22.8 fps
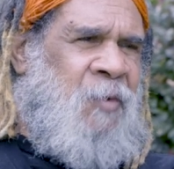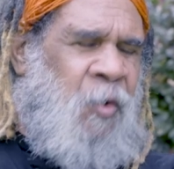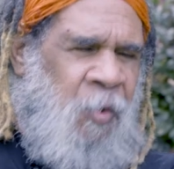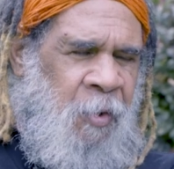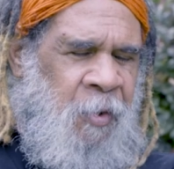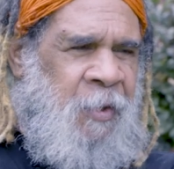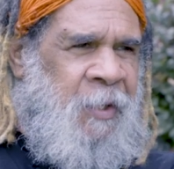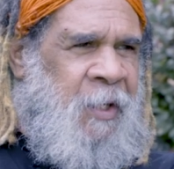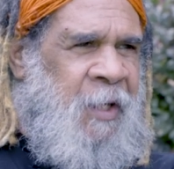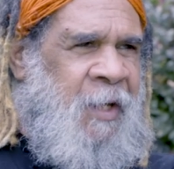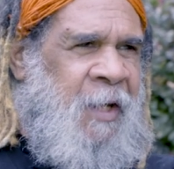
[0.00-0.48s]

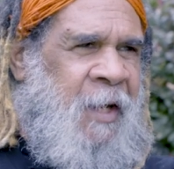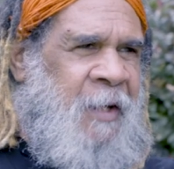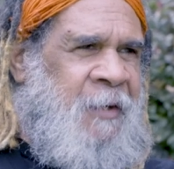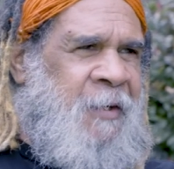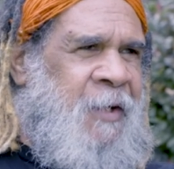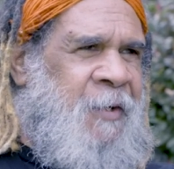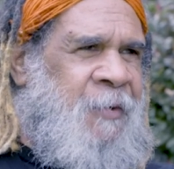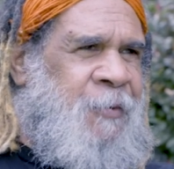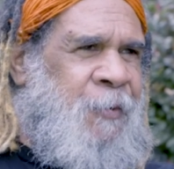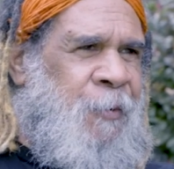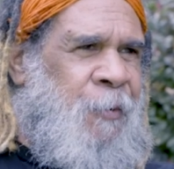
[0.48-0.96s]
Get out
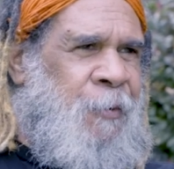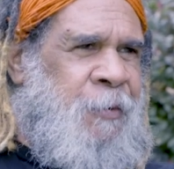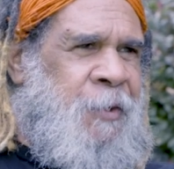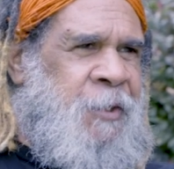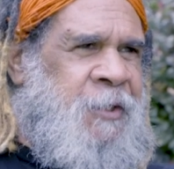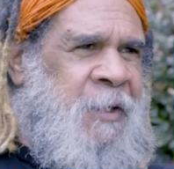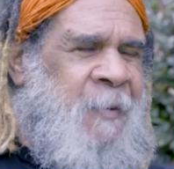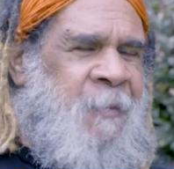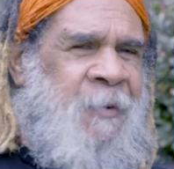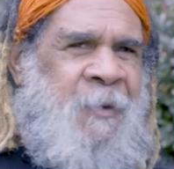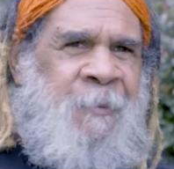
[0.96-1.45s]
there and talk
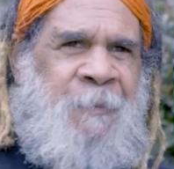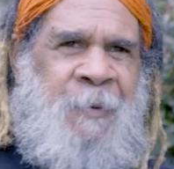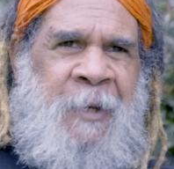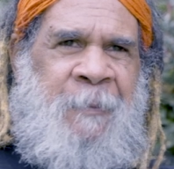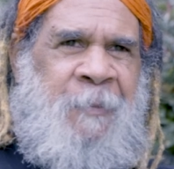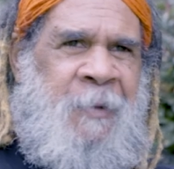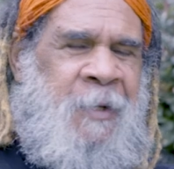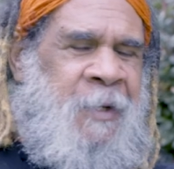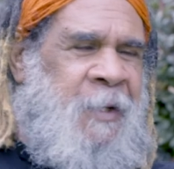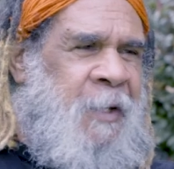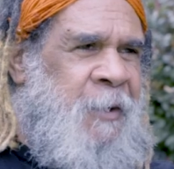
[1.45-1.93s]
to some of the
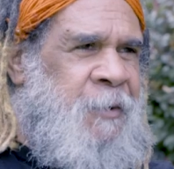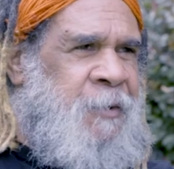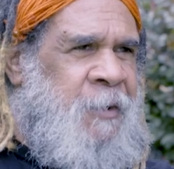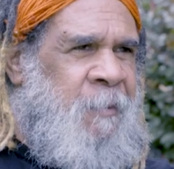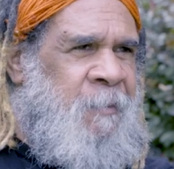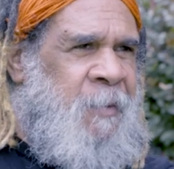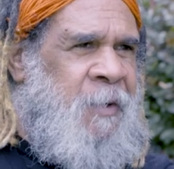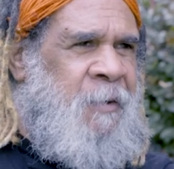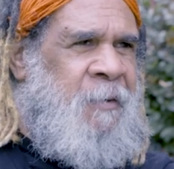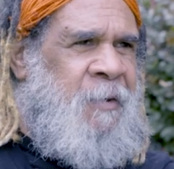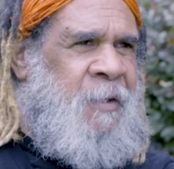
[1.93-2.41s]
people in those
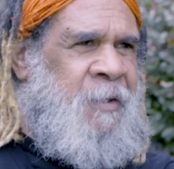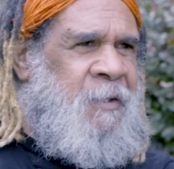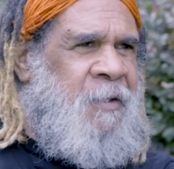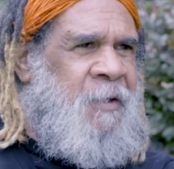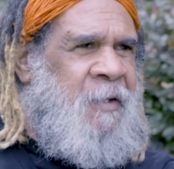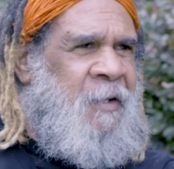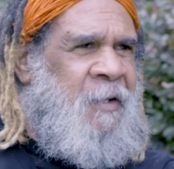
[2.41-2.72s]
communities.